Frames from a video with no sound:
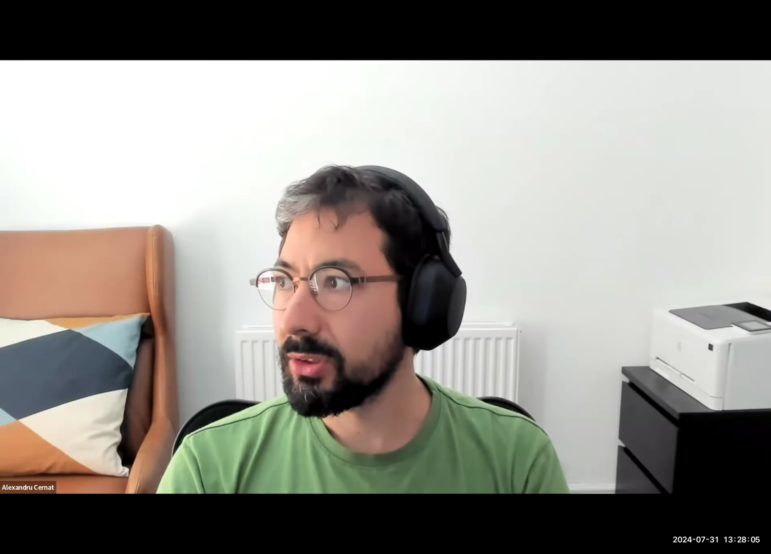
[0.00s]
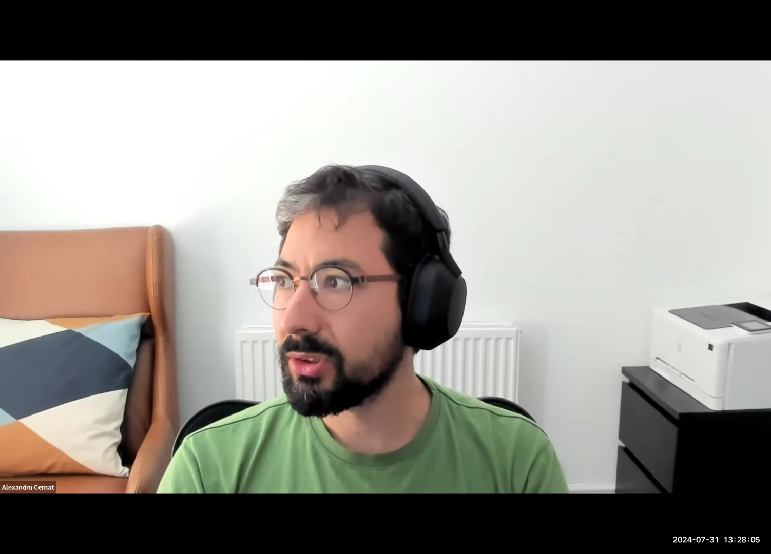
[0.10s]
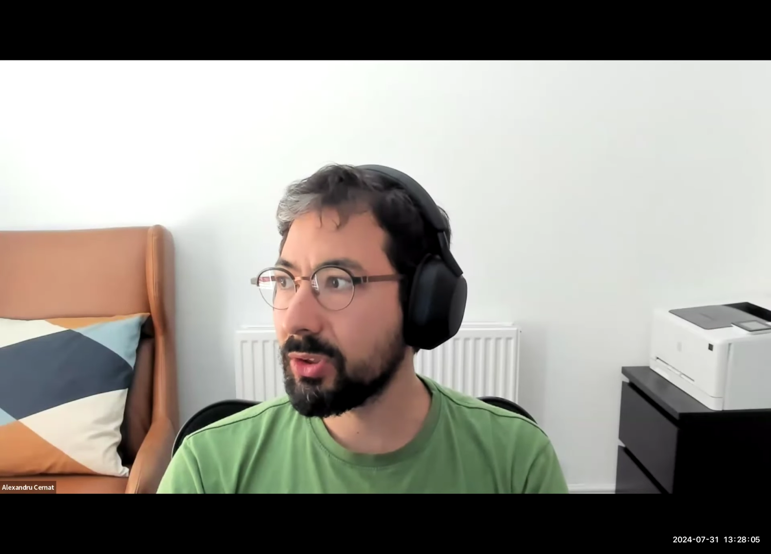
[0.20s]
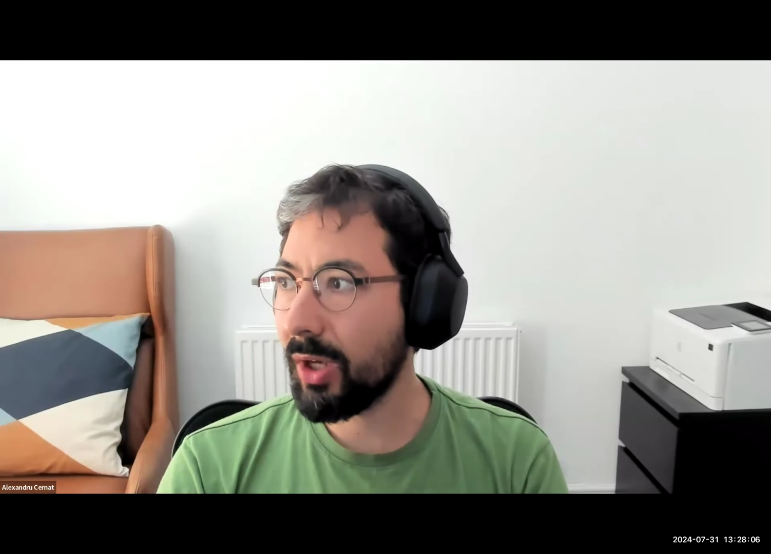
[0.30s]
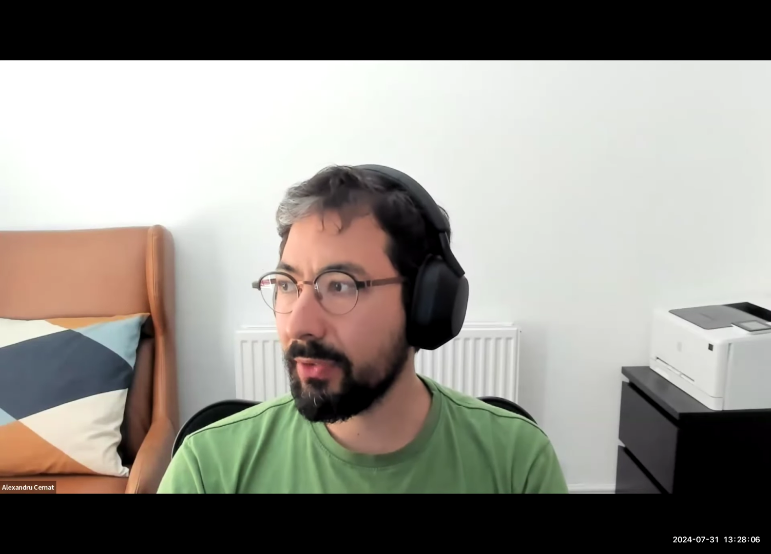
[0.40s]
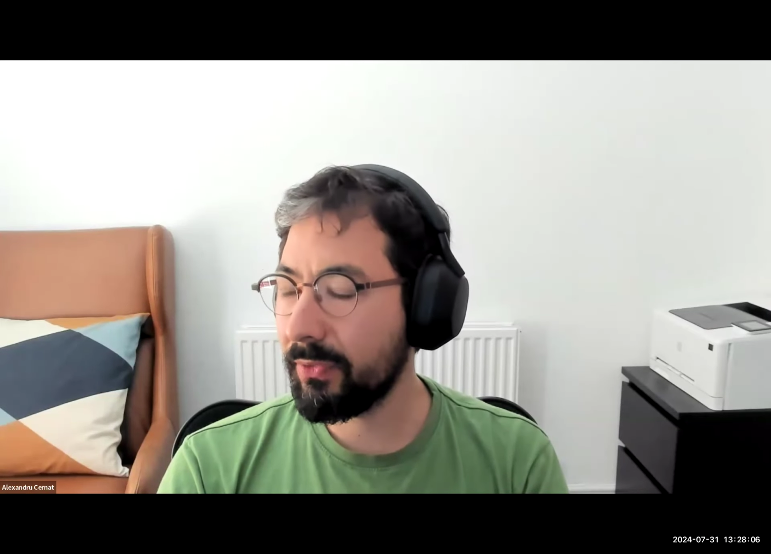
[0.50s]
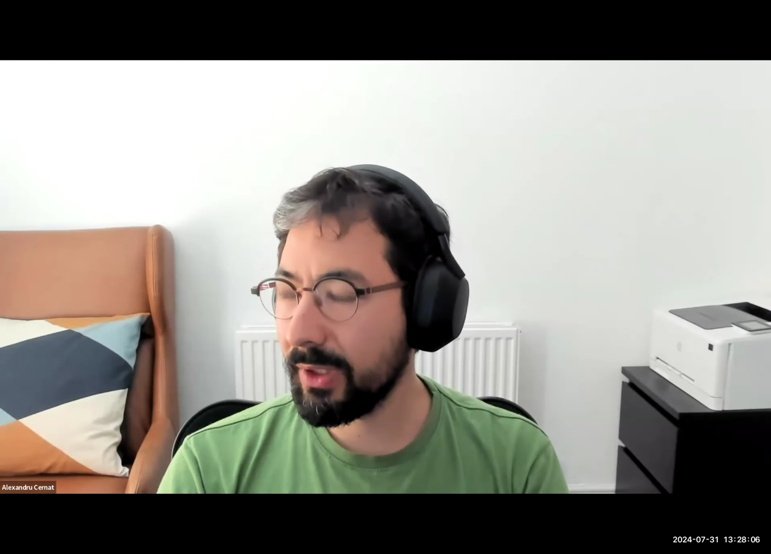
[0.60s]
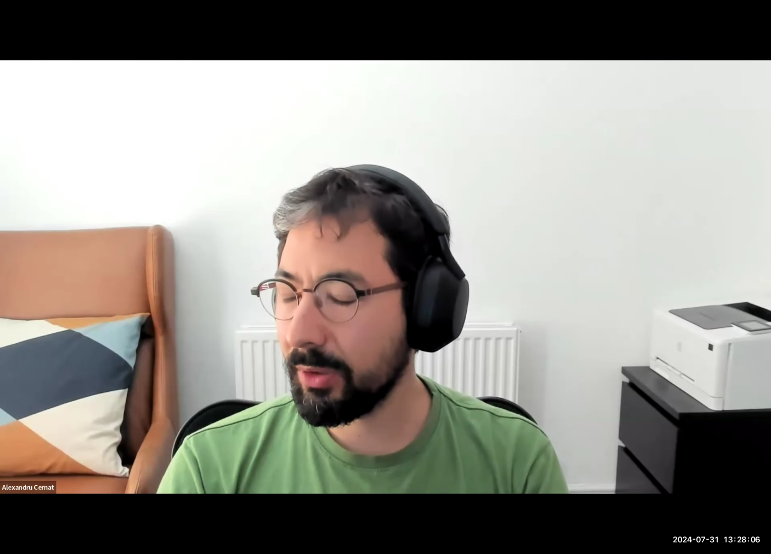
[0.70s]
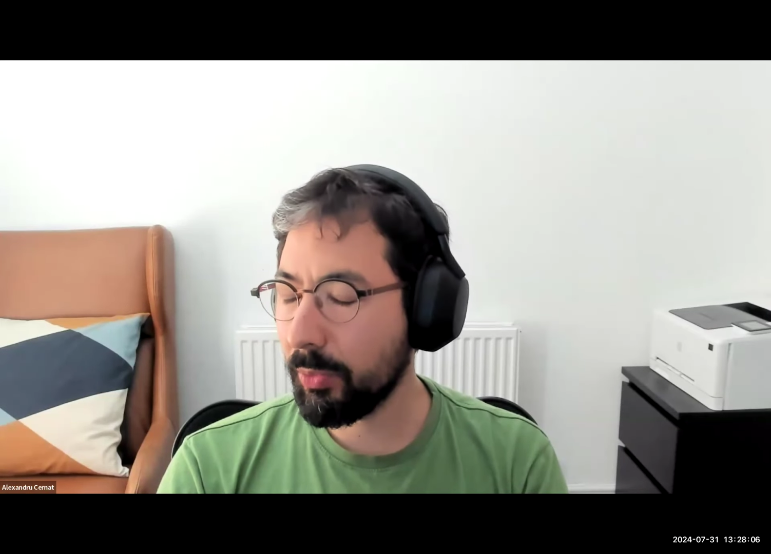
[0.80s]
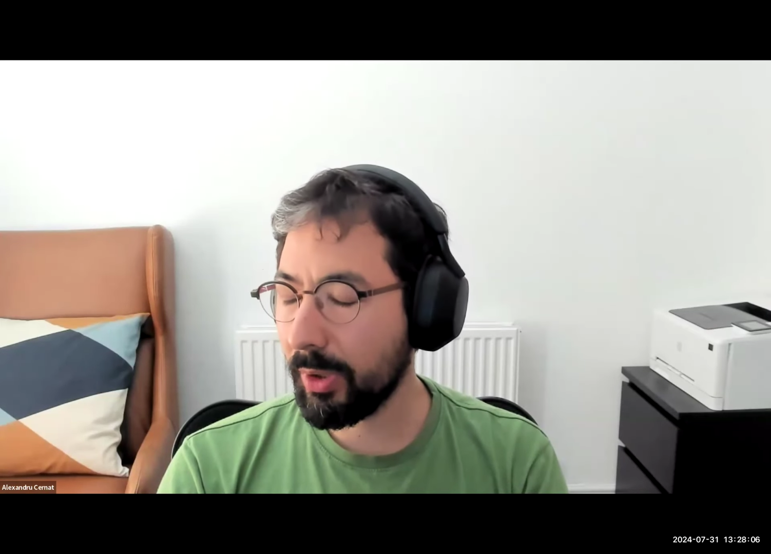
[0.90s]
So I
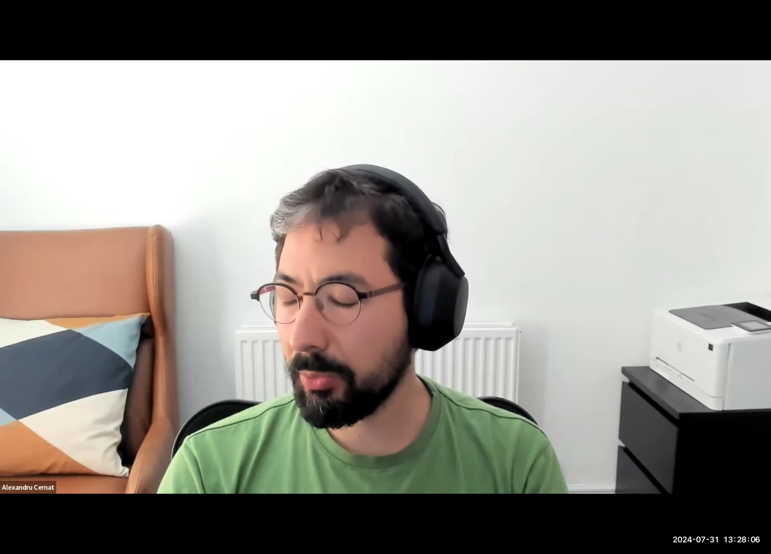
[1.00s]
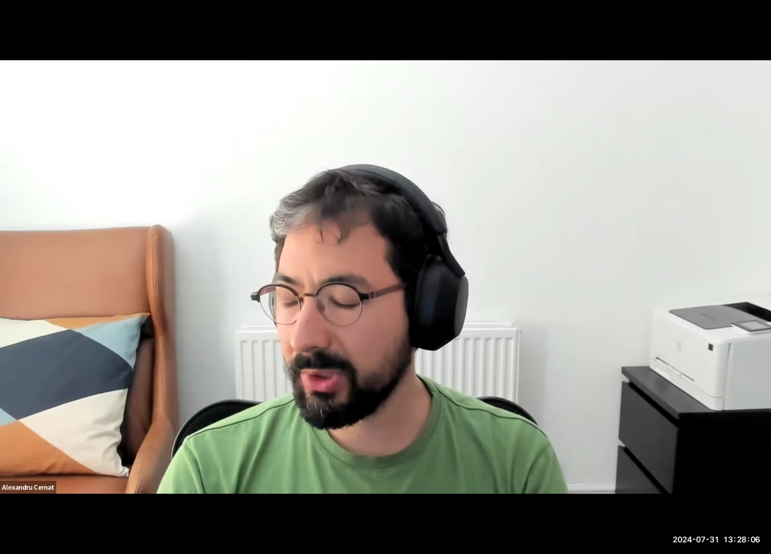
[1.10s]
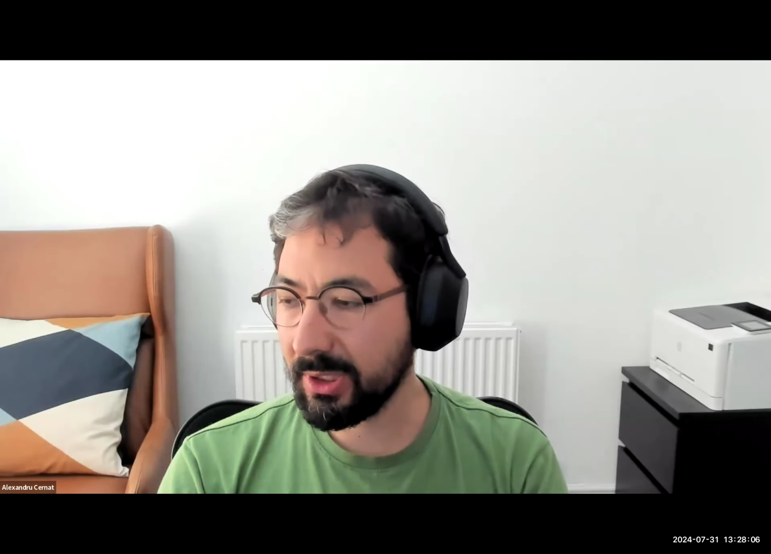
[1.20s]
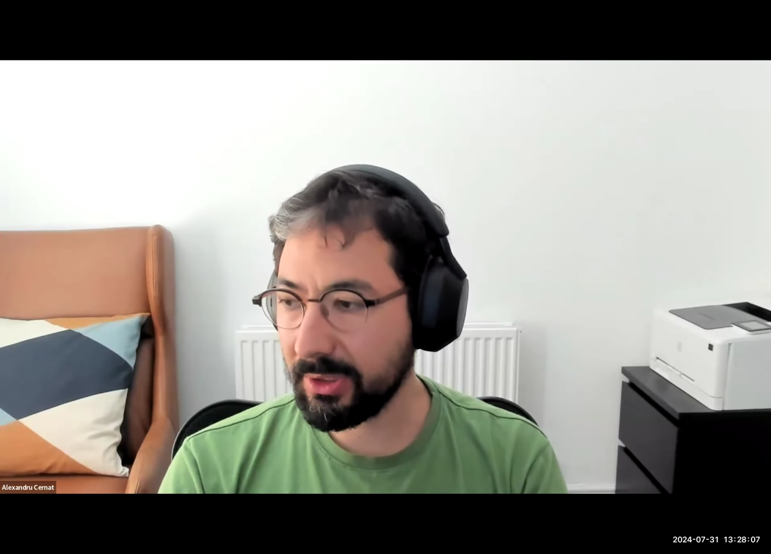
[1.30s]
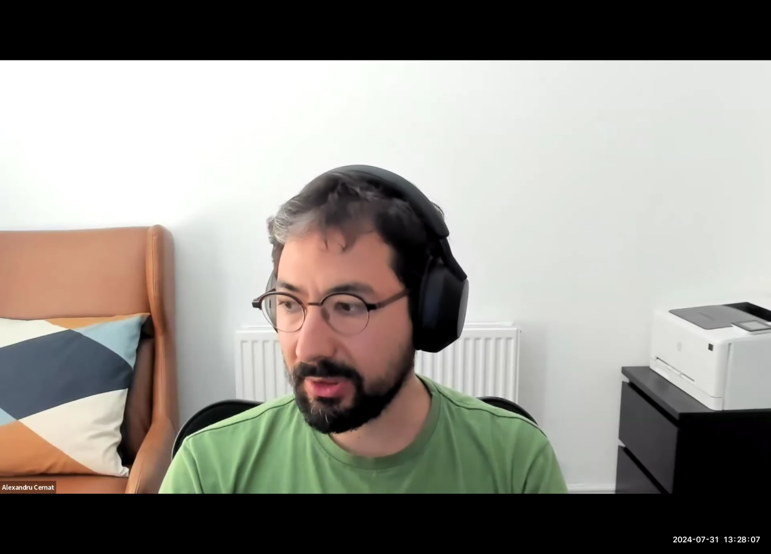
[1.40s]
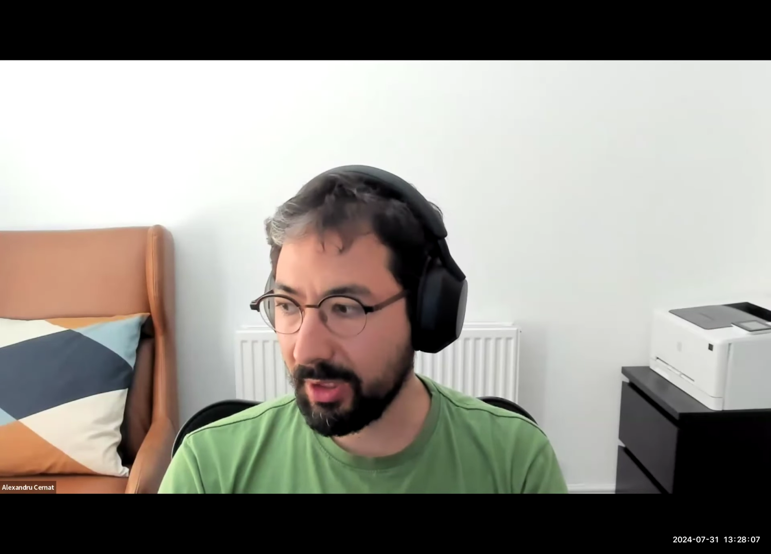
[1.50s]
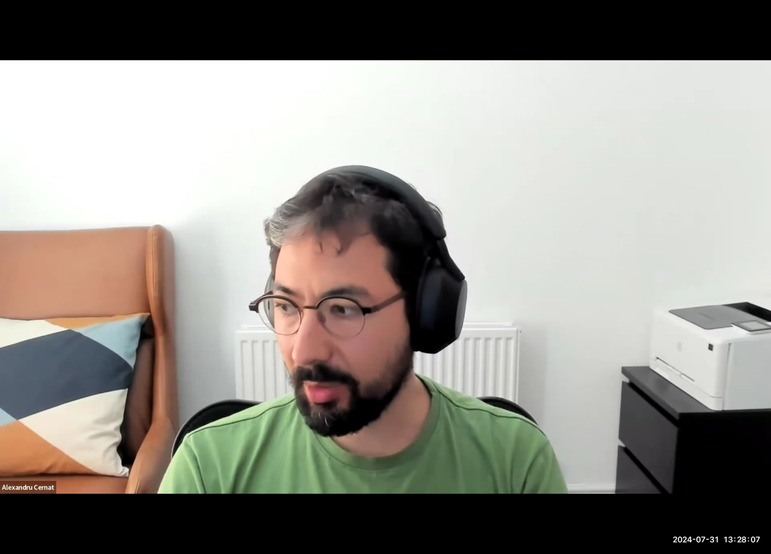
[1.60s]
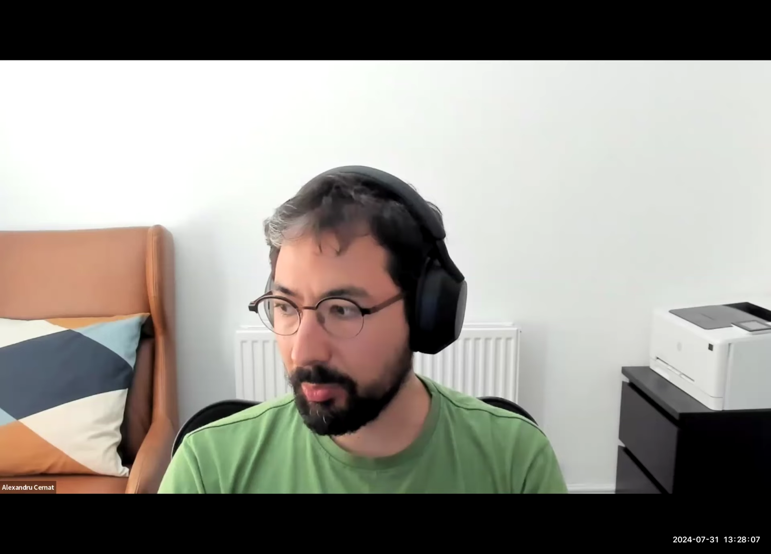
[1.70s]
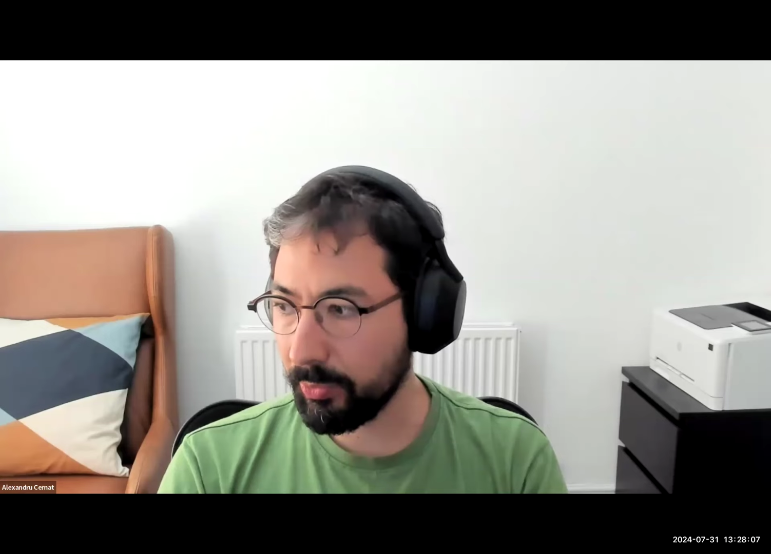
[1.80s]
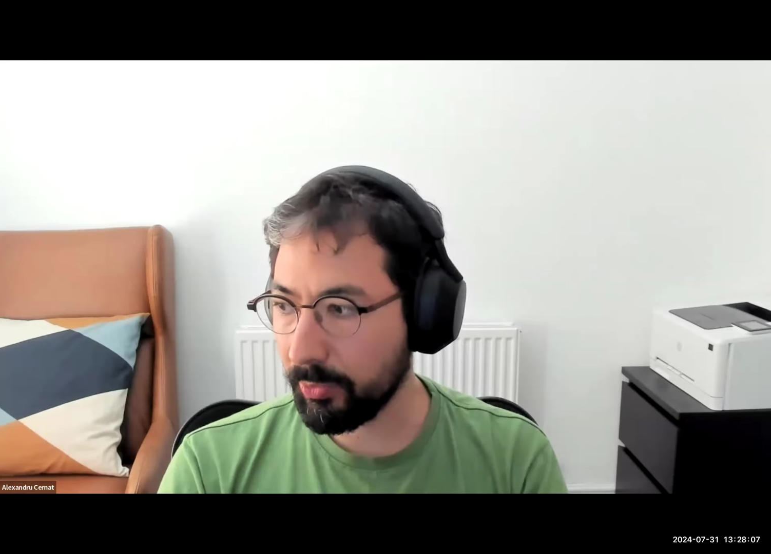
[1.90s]
think when we set it up,